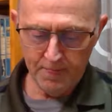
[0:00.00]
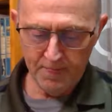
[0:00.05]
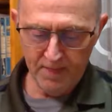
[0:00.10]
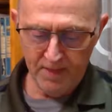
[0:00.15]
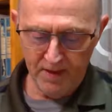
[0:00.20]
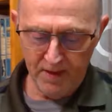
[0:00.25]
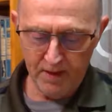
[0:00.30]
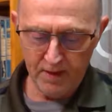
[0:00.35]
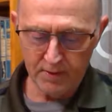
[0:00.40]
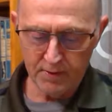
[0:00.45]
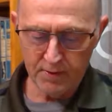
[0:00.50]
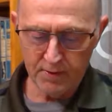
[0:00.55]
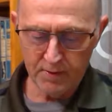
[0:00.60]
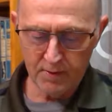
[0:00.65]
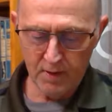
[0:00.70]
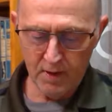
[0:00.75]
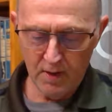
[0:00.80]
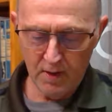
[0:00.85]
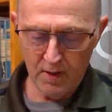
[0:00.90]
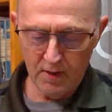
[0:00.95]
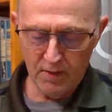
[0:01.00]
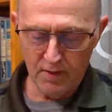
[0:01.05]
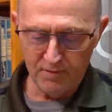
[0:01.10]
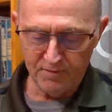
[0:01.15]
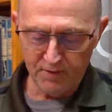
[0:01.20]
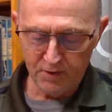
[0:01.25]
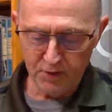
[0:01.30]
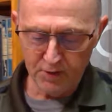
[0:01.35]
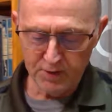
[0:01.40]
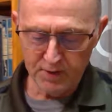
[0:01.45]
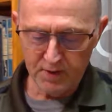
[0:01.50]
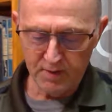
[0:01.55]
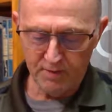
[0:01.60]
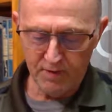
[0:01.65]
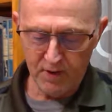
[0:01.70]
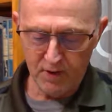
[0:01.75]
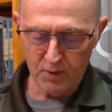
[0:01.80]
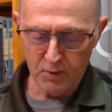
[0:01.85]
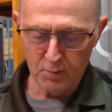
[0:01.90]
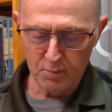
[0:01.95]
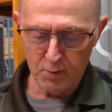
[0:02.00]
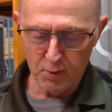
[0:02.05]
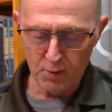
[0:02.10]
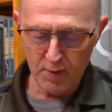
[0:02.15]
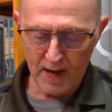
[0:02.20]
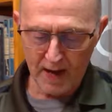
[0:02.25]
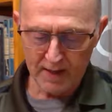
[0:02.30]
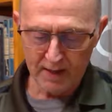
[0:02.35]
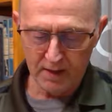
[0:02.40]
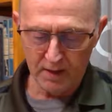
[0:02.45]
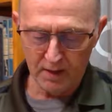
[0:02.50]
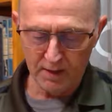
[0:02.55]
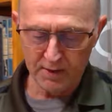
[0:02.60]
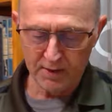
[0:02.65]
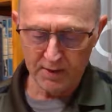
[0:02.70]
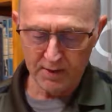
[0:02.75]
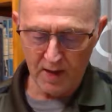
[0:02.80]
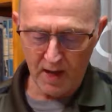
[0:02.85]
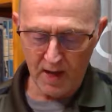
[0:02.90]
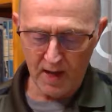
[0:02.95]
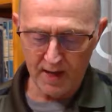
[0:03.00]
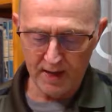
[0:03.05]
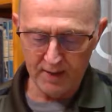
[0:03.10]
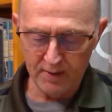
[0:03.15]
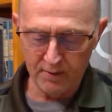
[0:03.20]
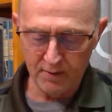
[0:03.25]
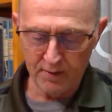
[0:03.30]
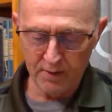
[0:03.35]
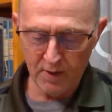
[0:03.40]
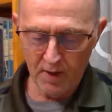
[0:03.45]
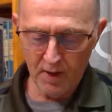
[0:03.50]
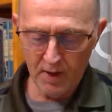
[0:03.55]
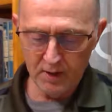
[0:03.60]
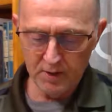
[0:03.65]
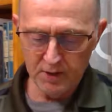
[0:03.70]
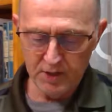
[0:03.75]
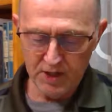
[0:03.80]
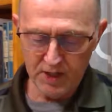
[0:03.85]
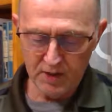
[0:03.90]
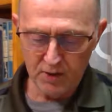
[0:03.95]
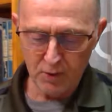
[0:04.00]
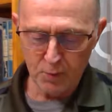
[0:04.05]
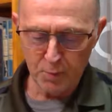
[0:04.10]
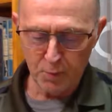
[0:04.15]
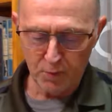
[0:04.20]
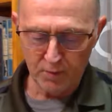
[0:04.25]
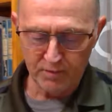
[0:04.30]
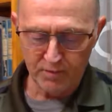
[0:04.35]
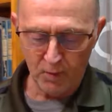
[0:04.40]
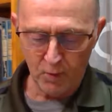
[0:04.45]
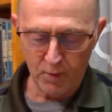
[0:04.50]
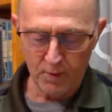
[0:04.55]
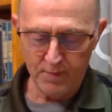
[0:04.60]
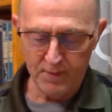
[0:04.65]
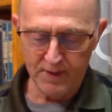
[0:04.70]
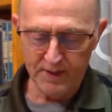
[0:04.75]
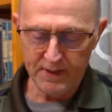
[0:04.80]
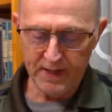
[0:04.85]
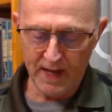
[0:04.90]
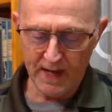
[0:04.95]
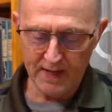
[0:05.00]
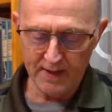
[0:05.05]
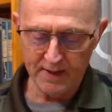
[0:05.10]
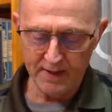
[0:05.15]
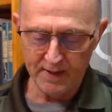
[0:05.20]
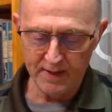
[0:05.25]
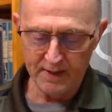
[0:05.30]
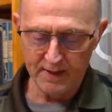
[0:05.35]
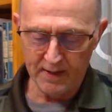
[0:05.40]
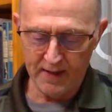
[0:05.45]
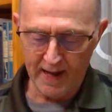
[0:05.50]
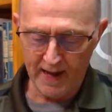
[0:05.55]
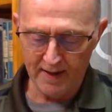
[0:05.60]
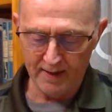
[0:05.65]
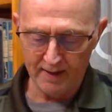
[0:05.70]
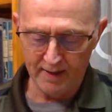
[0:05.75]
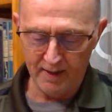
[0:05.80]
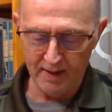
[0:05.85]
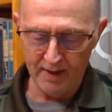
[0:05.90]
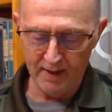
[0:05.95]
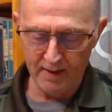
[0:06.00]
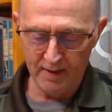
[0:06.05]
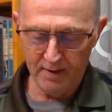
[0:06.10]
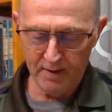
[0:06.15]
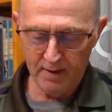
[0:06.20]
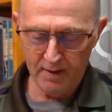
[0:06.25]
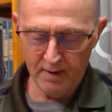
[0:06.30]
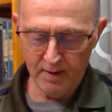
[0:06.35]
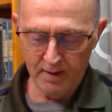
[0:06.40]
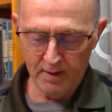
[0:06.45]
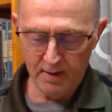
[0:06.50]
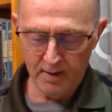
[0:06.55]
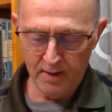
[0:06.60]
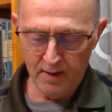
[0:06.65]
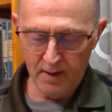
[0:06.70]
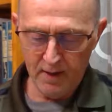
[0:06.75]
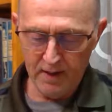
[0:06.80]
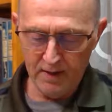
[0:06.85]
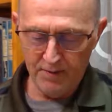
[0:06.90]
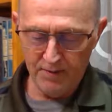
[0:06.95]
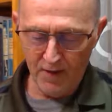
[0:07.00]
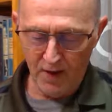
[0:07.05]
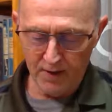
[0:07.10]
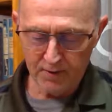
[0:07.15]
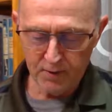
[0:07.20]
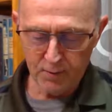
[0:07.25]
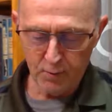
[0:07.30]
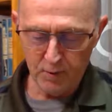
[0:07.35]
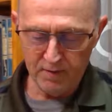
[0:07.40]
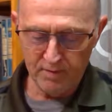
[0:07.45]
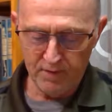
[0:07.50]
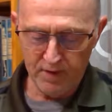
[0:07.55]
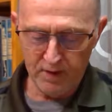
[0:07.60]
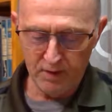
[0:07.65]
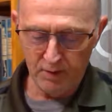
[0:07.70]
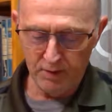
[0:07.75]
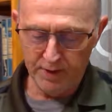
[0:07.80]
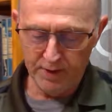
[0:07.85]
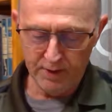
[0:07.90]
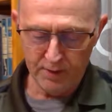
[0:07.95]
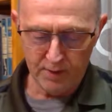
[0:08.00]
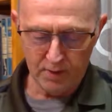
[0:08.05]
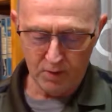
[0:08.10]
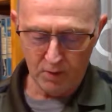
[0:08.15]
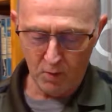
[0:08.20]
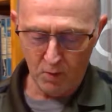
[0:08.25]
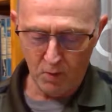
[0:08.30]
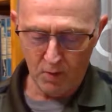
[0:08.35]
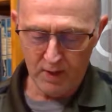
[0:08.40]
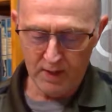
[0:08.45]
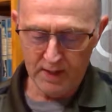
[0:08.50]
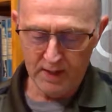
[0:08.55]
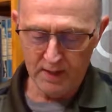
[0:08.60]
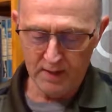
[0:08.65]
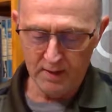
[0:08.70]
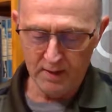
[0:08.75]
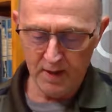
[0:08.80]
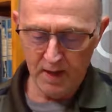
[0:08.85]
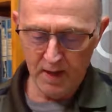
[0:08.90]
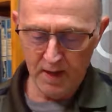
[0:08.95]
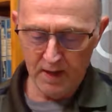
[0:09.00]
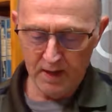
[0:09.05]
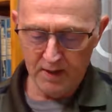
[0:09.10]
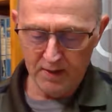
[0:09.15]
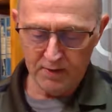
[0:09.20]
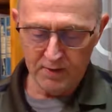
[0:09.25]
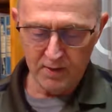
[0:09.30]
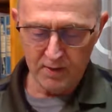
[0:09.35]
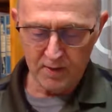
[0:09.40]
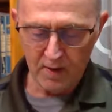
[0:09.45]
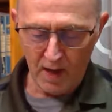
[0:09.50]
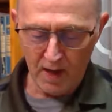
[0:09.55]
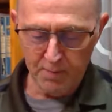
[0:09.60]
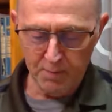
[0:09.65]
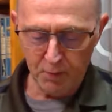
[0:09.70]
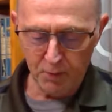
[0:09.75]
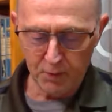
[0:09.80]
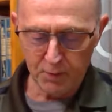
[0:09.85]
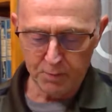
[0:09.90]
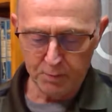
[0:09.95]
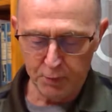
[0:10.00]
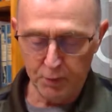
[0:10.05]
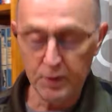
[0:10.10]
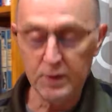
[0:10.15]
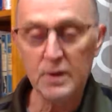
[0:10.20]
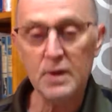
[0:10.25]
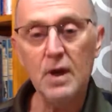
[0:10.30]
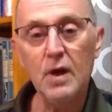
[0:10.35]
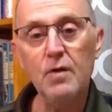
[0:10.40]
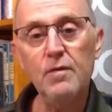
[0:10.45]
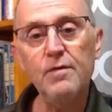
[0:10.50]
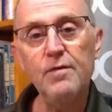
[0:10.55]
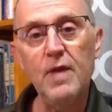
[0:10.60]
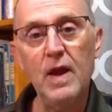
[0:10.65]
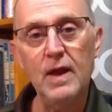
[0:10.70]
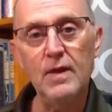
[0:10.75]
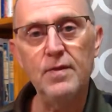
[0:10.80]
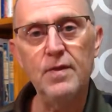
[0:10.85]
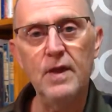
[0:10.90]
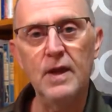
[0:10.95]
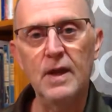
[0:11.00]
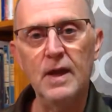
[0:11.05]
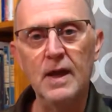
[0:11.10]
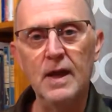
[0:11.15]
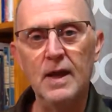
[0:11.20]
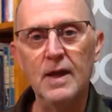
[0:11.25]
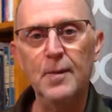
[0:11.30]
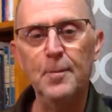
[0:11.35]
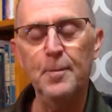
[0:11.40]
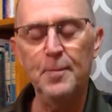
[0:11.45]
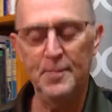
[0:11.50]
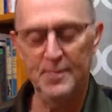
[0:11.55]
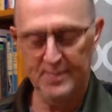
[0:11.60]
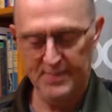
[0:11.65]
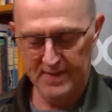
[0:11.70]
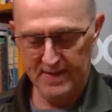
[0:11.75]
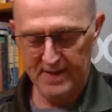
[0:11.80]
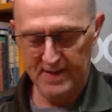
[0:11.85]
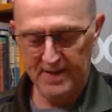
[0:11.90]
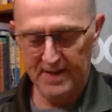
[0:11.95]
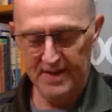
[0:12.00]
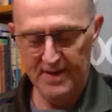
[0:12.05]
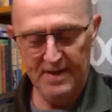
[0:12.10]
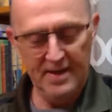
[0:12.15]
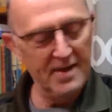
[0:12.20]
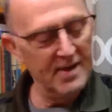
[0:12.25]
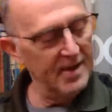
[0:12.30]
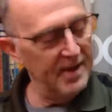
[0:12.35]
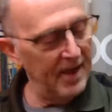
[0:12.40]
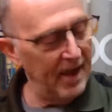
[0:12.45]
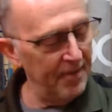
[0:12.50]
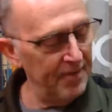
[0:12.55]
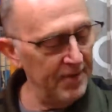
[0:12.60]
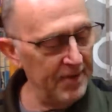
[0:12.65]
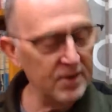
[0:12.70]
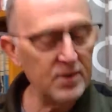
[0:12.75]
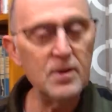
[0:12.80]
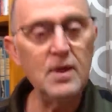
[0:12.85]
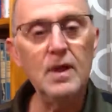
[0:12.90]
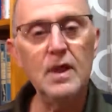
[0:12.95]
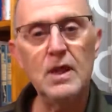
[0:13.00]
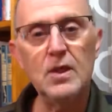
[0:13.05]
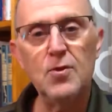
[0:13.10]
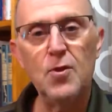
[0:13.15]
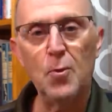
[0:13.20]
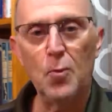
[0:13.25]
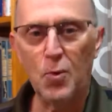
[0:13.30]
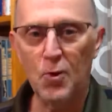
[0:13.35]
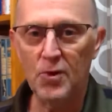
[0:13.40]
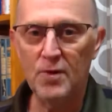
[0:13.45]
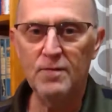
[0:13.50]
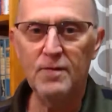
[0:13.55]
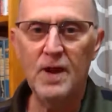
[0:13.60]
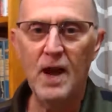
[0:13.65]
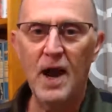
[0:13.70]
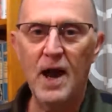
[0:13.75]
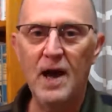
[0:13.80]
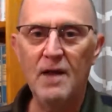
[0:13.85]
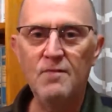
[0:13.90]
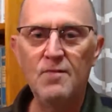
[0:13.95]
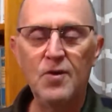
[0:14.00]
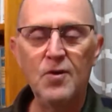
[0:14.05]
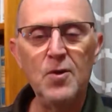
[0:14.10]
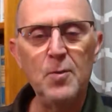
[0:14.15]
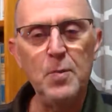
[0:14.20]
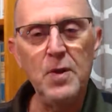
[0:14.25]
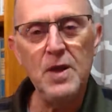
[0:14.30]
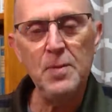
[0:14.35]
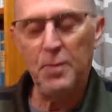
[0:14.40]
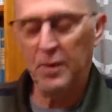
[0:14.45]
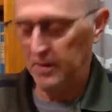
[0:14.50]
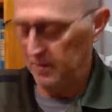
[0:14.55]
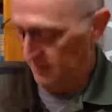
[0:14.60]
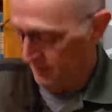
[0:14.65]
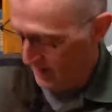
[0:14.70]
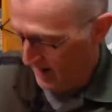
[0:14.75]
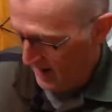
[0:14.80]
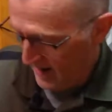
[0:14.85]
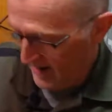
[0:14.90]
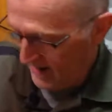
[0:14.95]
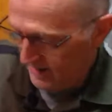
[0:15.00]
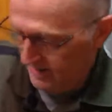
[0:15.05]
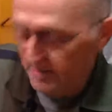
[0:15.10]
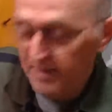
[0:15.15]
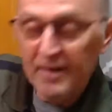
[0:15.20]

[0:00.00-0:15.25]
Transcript: This, the first of his miraculous signs, Jesus performed at Cana in Galilee. He thus revealed his glory, and his disciples put their faith in him. And this is the word of God for the people of God.